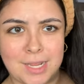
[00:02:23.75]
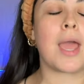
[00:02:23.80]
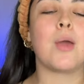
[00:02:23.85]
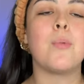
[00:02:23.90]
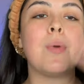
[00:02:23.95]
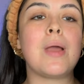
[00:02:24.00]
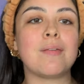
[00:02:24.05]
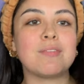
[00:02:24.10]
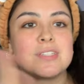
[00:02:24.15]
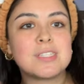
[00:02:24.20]
And
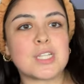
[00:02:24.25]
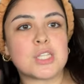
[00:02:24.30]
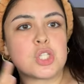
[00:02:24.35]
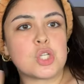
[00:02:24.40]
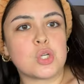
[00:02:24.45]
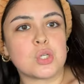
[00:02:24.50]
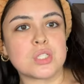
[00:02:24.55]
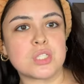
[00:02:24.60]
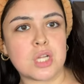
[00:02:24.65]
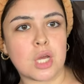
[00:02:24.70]
we have to let the
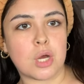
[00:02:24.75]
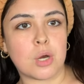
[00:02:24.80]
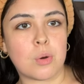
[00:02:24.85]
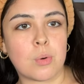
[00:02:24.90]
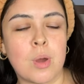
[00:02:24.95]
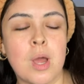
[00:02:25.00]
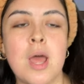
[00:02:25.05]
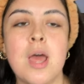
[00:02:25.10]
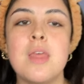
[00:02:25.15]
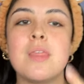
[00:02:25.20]
girls
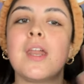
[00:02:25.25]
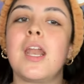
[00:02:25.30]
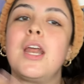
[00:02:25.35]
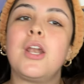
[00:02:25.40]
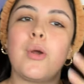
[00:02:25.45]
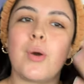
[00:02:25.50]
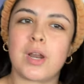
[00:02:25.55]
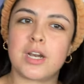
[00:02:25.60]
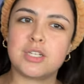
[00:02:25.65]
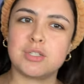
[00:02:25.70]
know that I
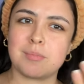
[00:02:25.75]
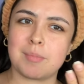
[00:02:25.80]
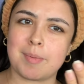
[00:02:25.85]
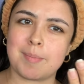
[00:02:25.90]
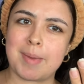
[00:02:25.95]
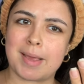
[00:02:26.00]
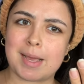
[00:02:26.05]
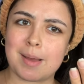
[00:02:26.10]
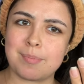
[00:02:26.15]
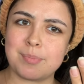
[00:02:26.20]
know how to do my
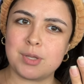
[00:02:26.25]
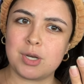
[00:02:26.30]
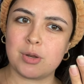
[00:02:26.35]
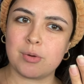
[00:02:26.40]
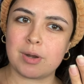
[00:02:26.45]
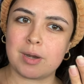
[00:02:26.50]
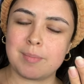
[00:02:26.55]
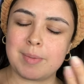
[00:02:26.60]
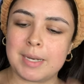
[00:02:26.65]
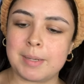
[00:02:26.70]
makeup, you know what
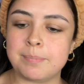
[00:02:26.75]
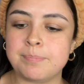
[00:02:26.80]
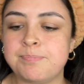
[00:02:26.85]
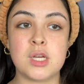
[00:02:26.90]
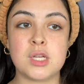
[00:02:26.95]
I mean?